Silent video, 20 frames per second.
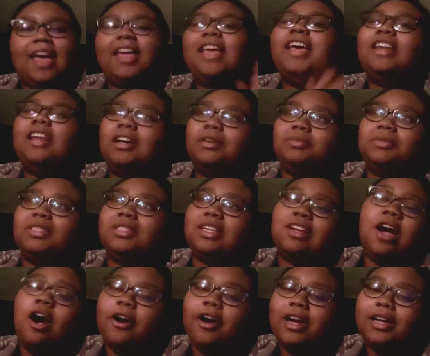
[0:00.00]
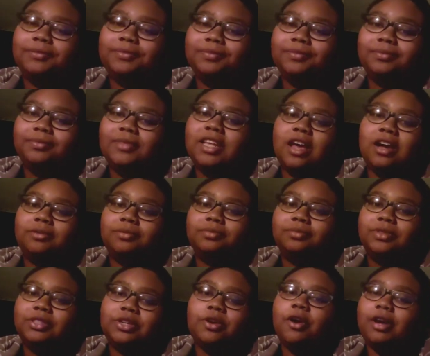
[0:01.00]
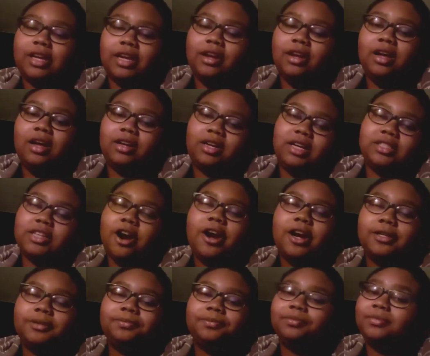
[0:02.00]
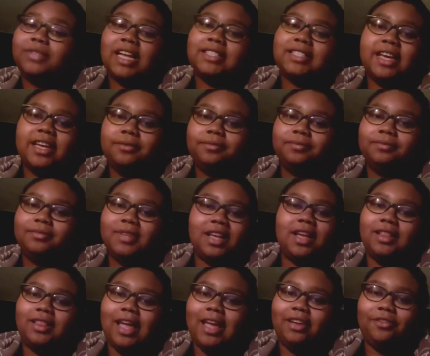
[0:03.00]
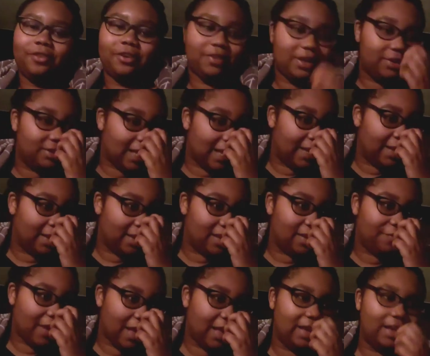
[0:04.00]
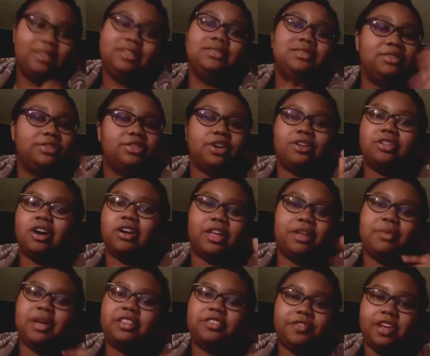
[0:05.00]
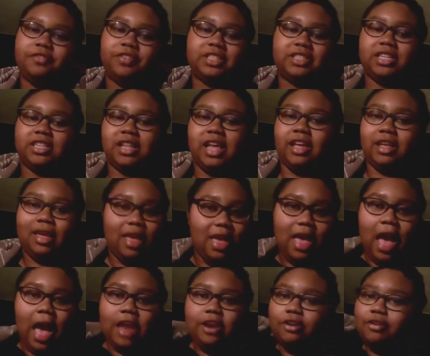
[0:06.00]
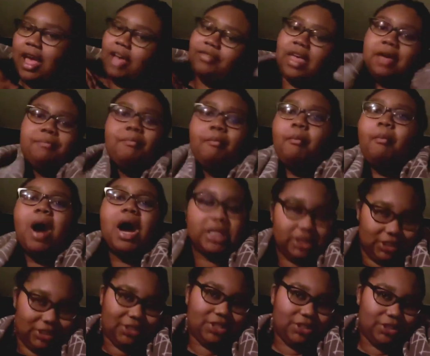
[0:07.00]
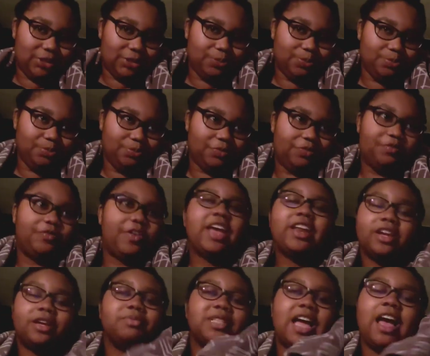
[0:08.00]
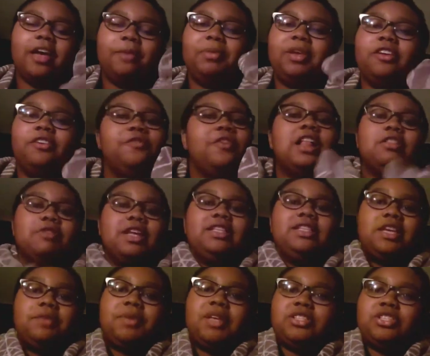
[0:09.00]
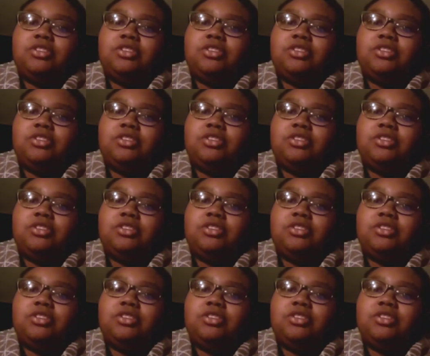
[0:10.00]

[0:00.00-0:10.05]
that and Zakara, you know, Zuko and Katara. That's it. Like, for real, like, if I start talking about the fan fiction, like, I don't have that much fandoms I'd